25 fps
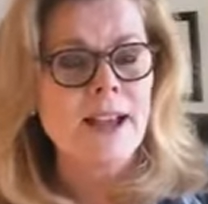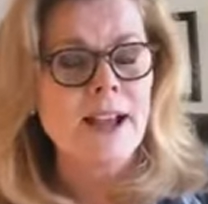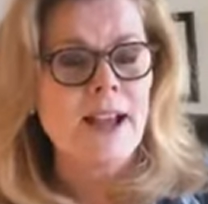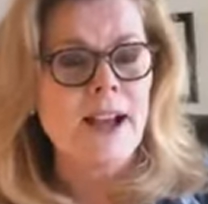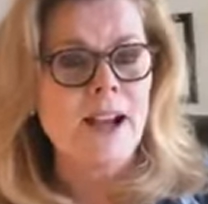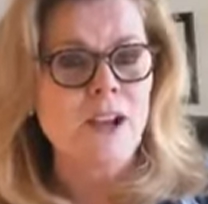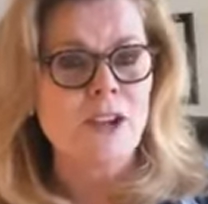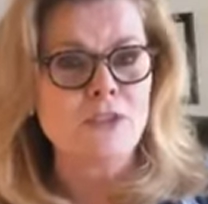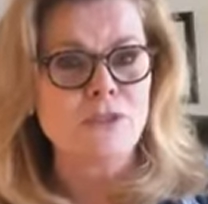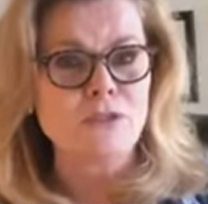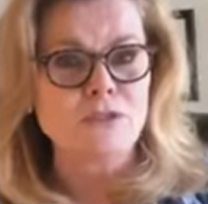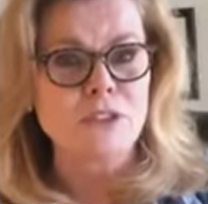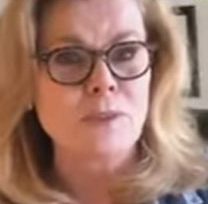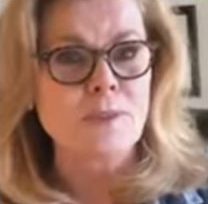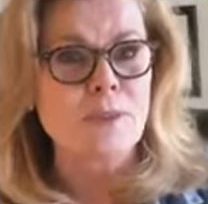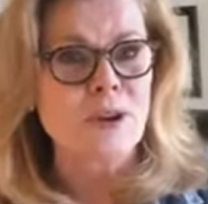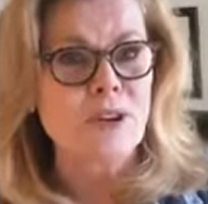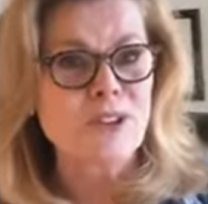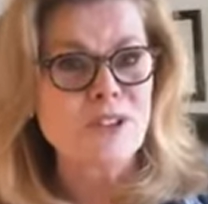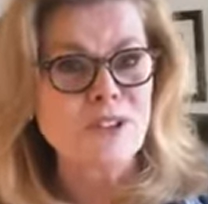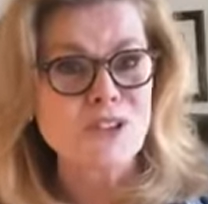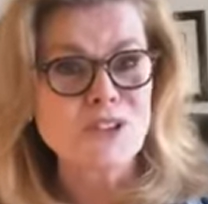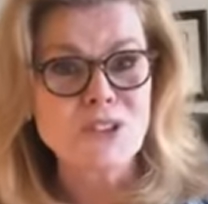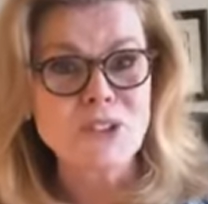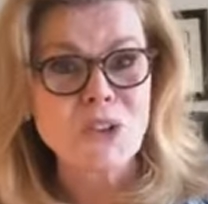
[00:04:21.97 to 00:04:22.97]
out from our
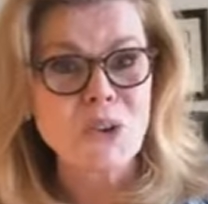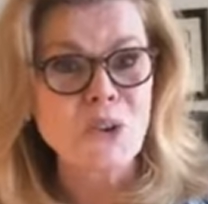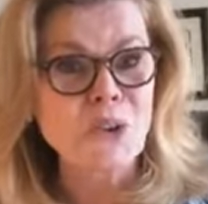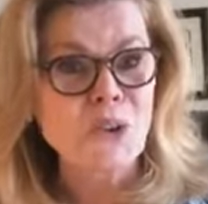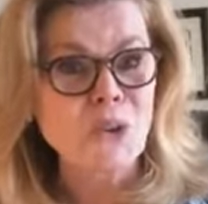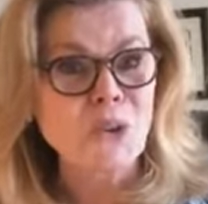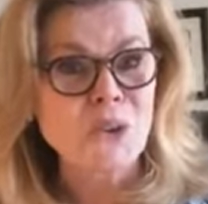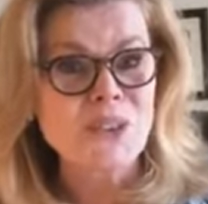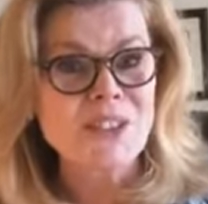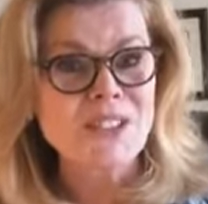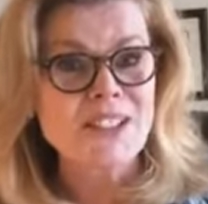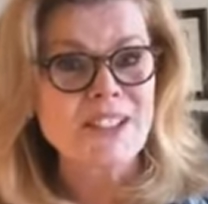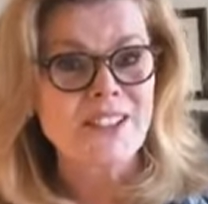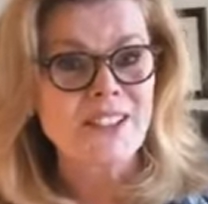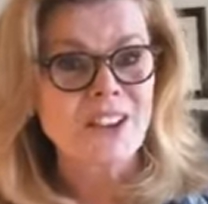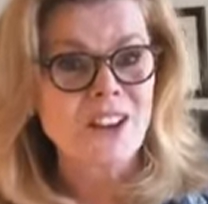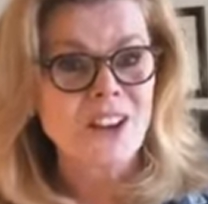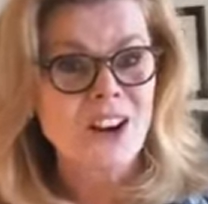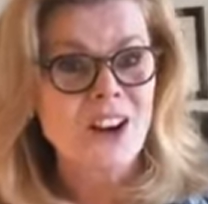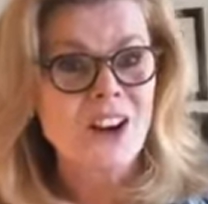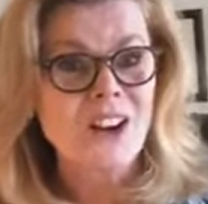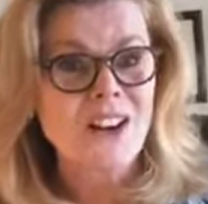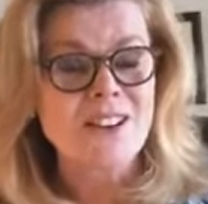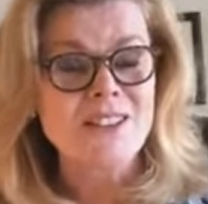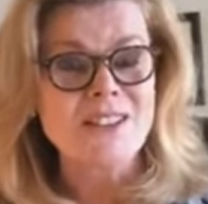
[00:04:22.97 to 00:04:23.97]
souls and our
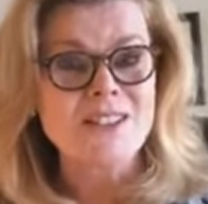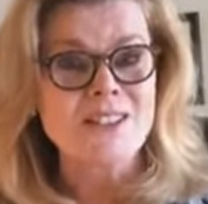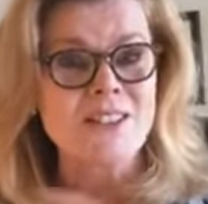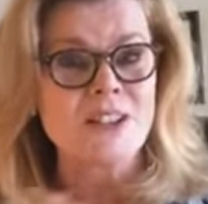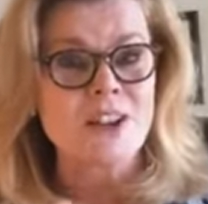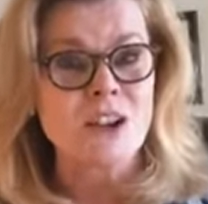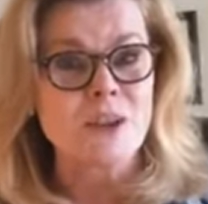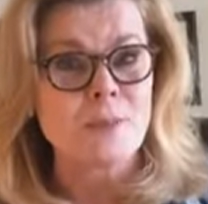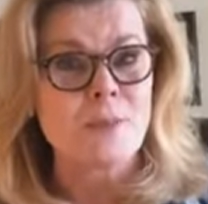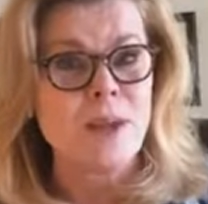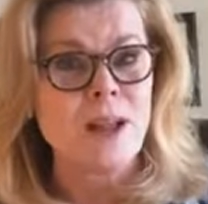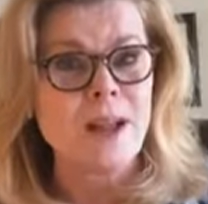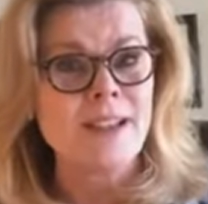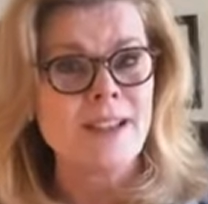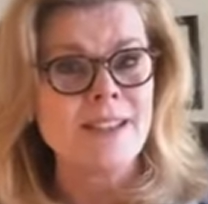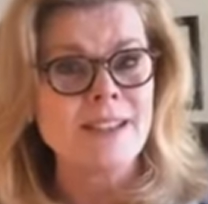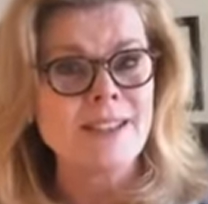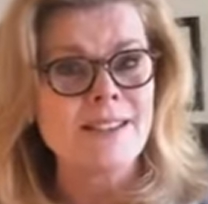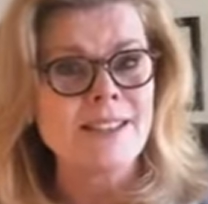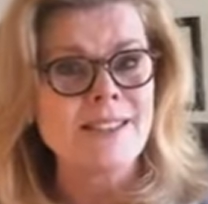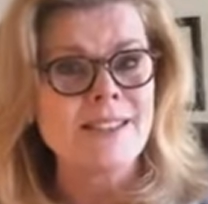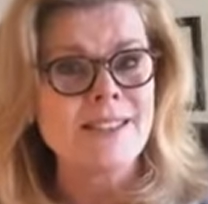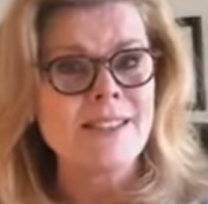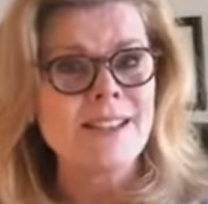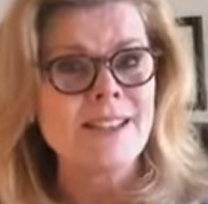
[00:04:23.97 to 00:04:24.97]
hearts and our
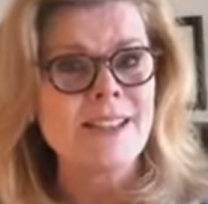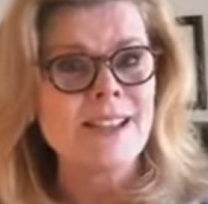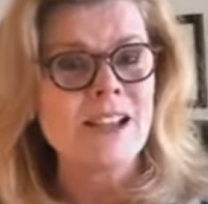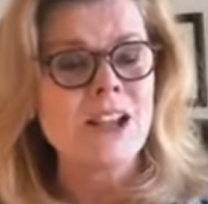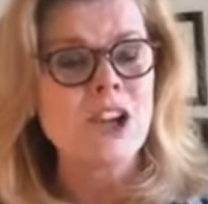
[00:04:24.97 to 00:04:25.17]
minds.